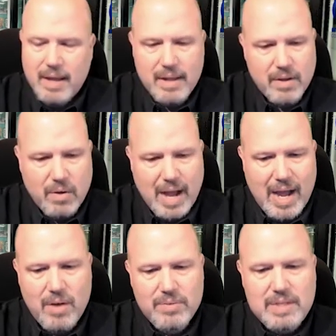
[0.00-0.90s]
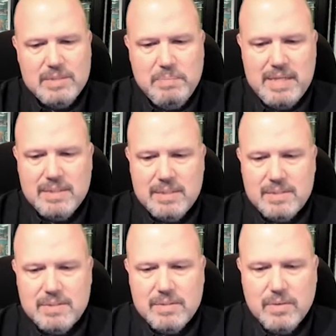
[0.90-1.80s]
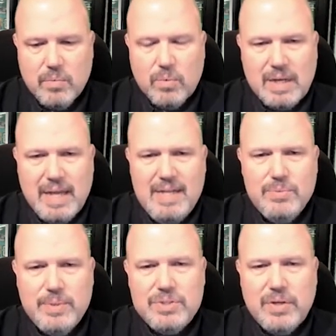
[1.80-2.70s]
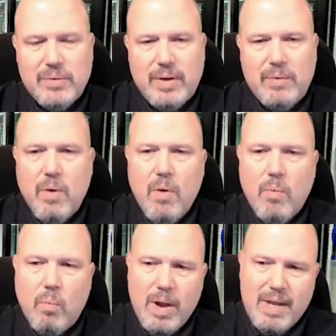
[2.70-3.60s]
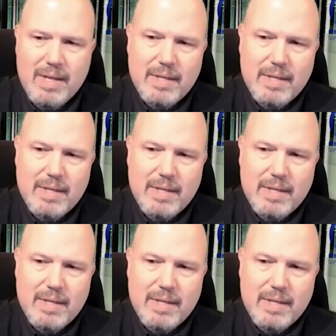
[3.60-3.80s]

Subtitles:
how these pieces relate to each other, and what,